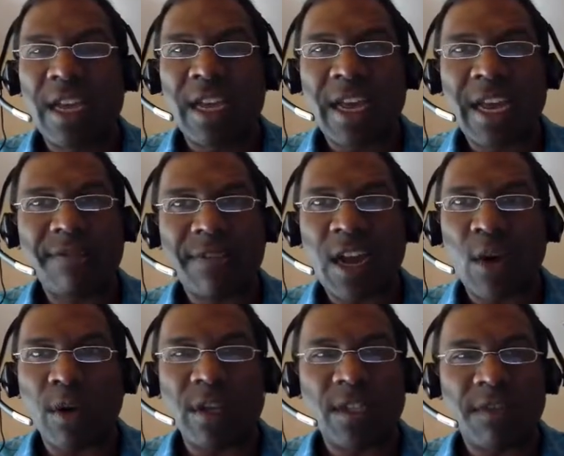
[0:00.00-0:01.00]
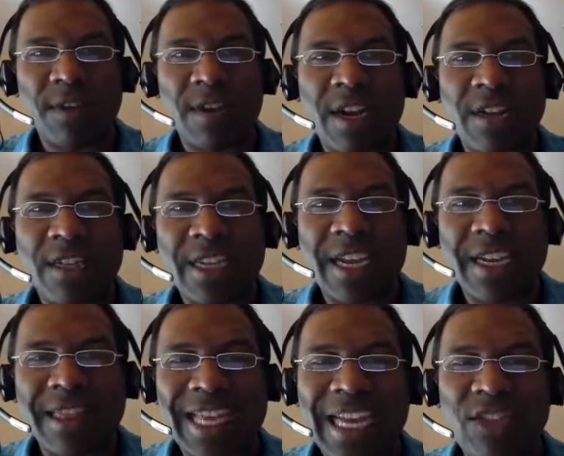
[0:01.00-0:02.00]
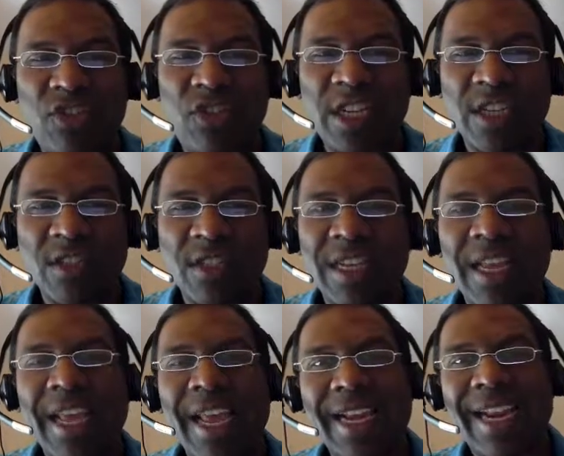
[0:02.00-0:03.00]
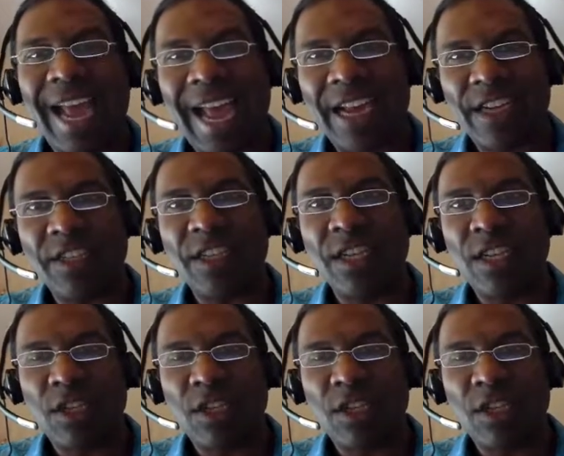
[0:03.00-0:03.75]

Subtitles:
half hour is to figure out how to take that gist and add it